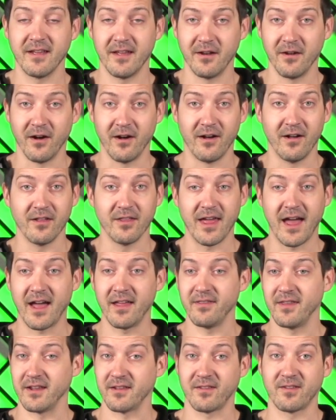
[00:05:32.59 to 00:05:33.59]
and all
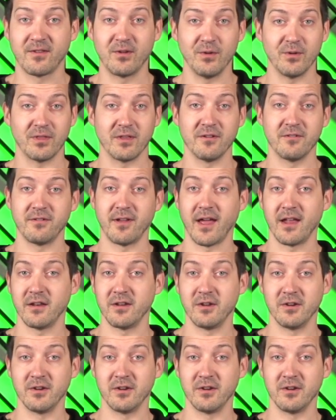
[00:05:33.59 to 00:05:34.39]
that that suit the event.